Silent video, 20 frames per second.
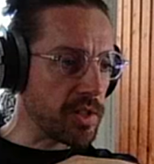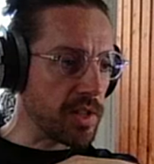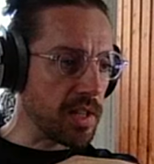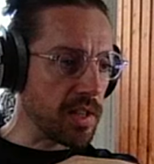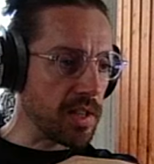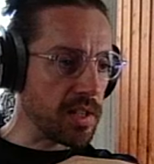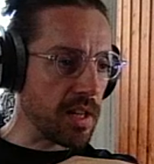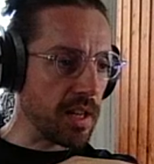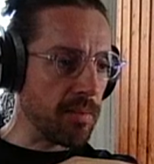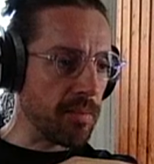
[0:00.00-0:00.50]

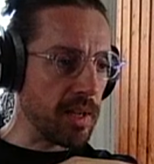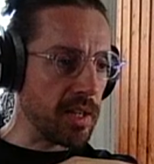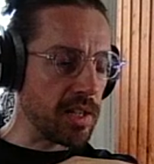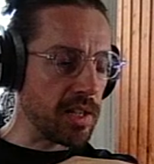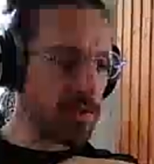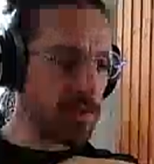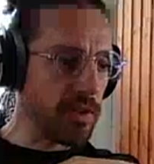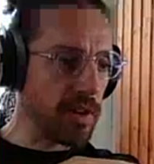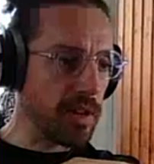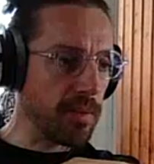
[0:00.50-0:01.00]
it's like media
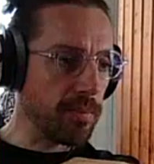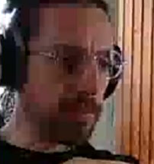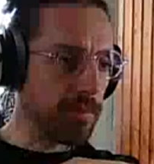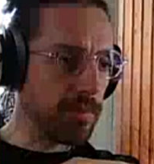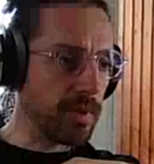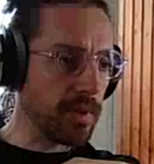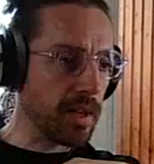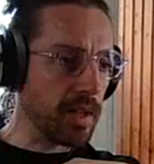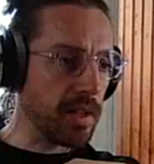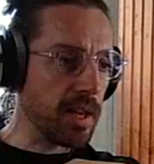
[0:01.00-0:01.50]
stream,
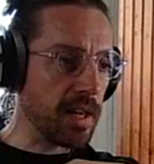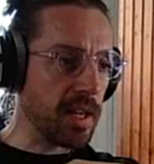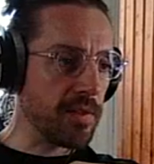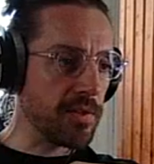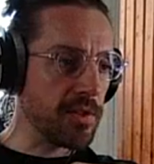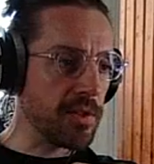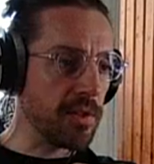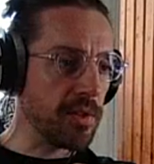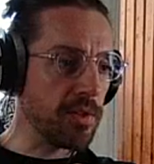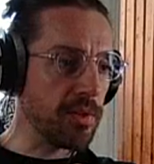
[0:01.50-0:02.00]
and then it gives
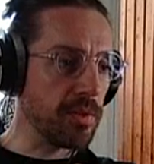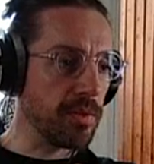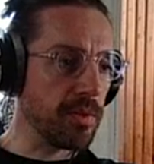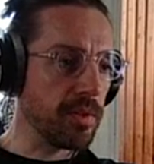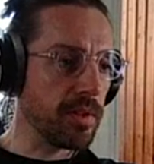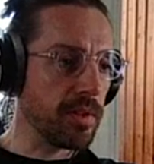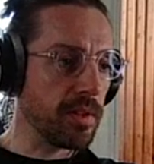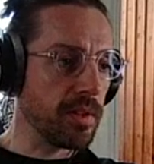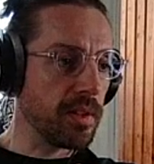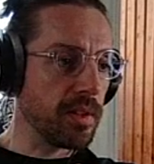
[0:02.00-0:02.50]
you,
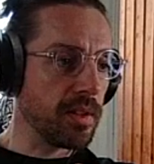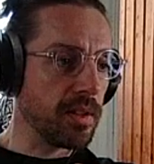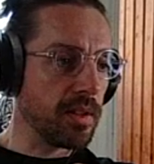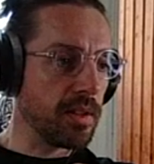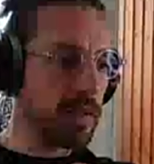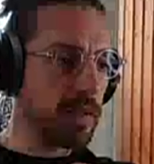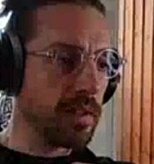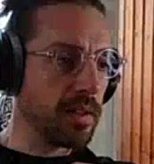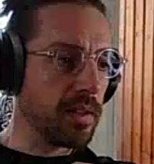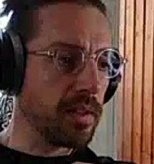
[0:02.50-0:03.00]

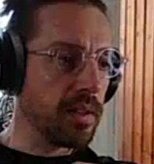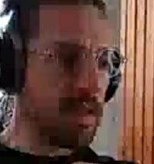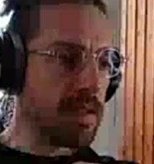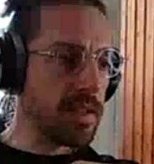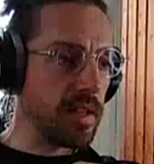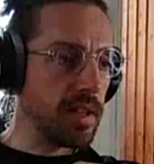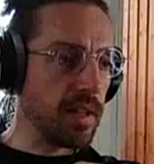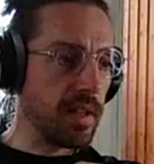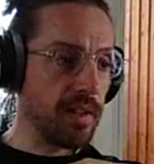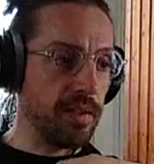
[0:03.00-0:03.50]

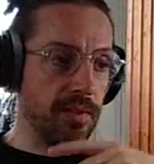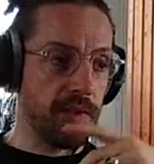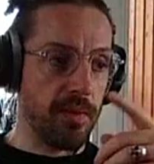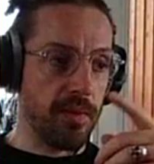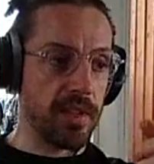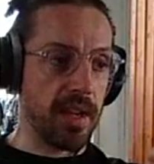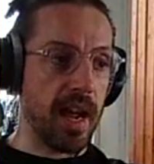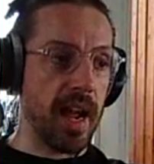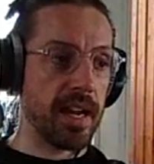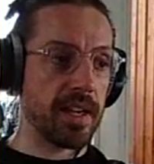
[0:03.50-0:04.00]
so it's
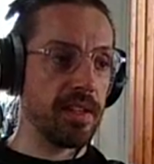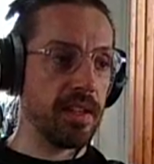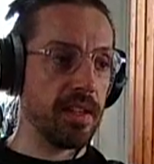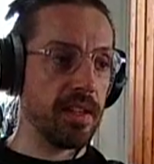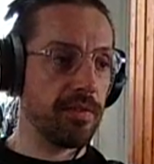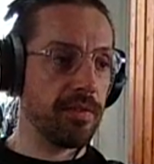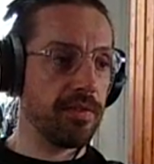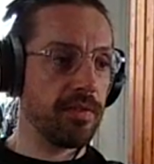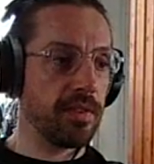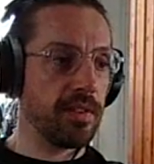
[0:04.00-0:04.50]
active.
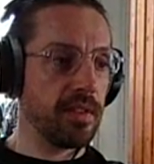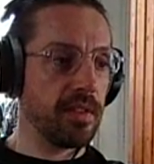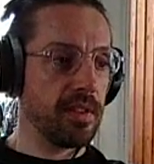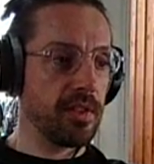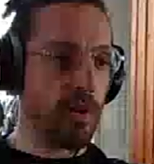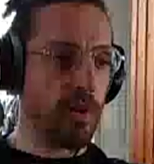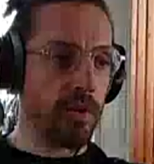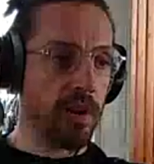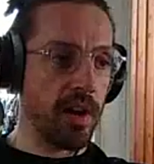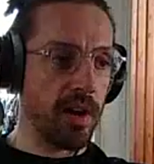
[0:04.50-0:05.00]
It's
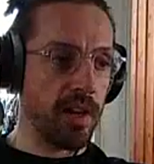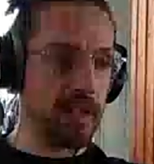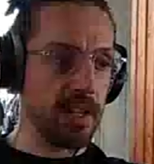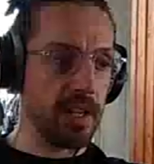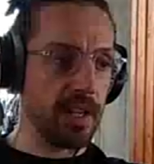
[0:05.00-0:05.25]
got an ID of